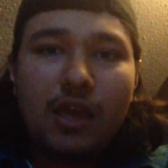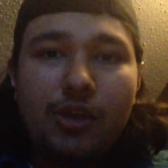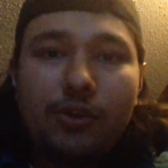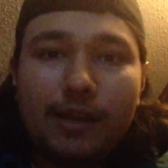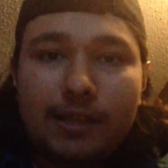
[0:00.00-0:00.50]

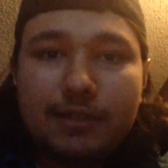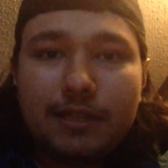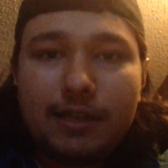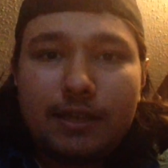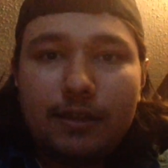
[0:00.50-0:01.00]
You can
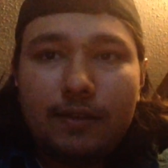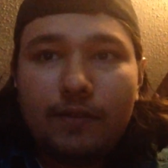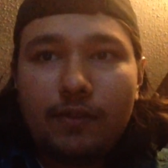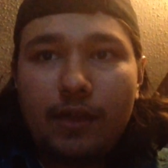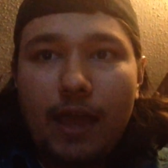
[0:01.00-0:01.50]
easily,
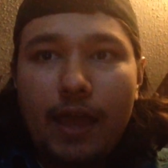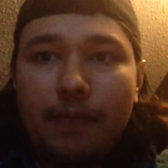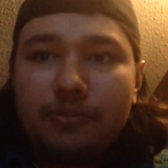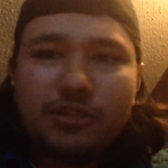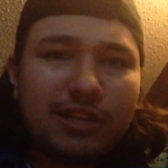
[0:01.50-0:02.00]
and
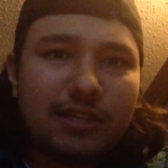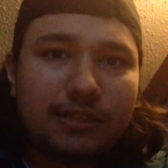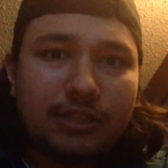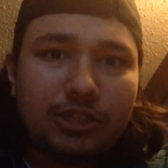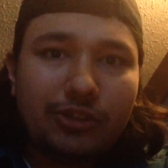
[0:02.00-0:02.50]
I'm just going
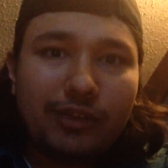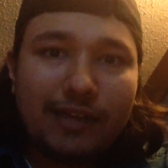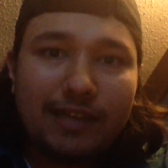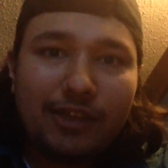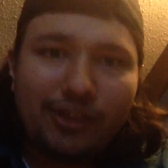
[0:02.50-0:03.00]
to show you
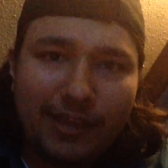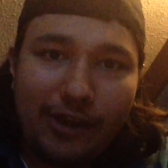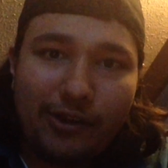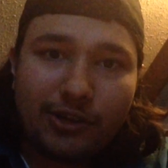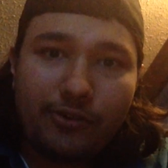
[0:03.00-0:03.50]
guys how you can
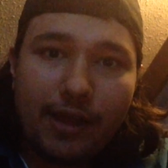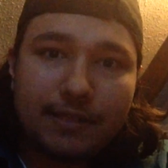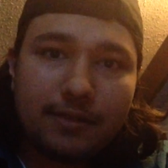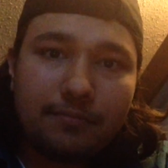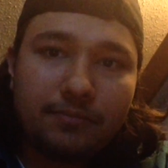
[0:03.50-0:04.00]

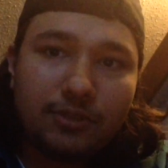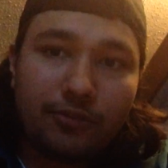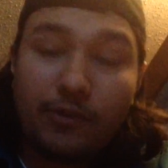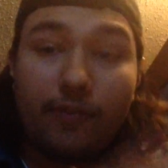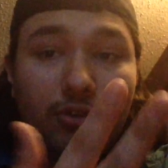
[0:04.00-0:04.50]
characterize them. So
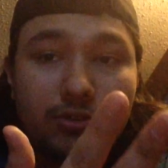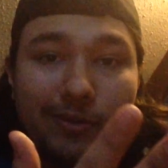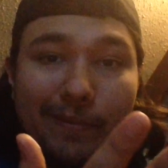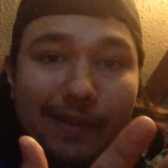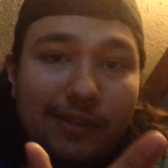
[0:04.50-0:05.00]
if you ever go
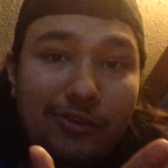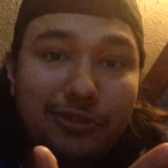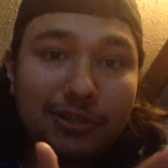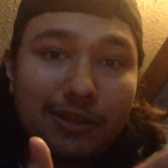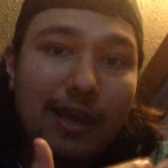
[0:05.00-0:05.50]
swimming in the
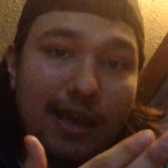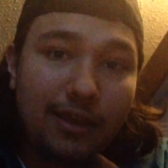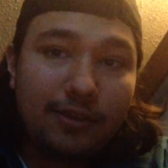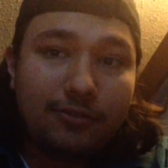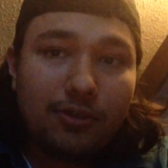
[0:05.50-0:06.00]
ocean,
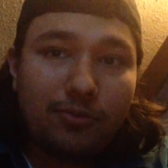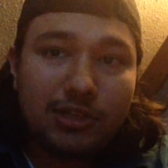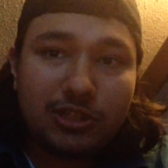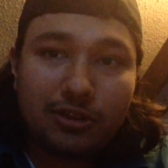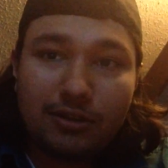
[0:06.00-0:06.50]
you'll know
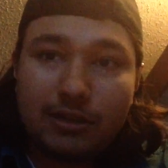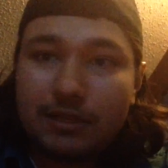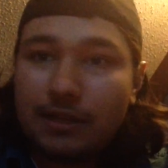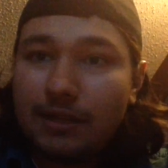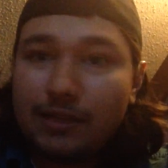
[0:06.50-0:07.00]
what shark
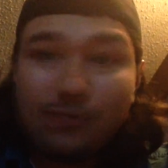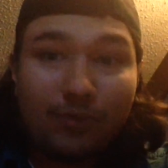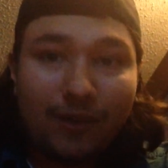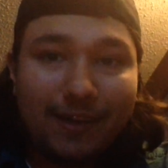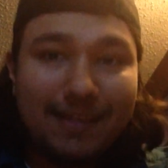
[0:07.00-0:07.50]
is
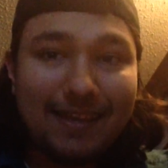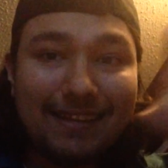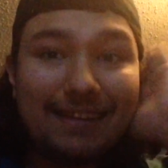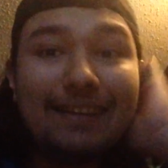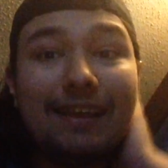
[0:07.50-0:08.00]
what,
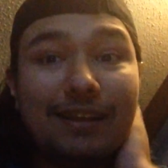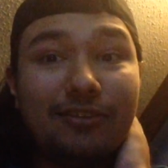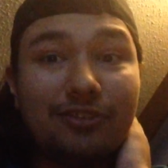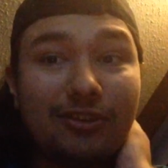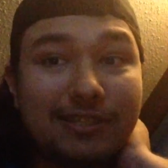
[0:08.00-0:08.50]
and
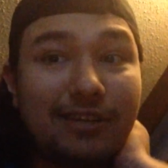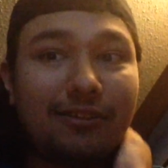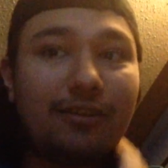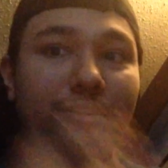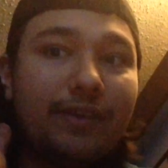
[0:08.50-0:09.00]
you'll know to steer
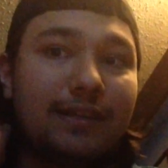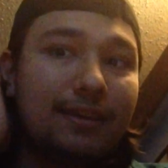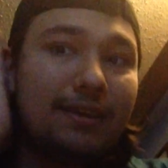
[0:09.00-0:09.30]
clear of it.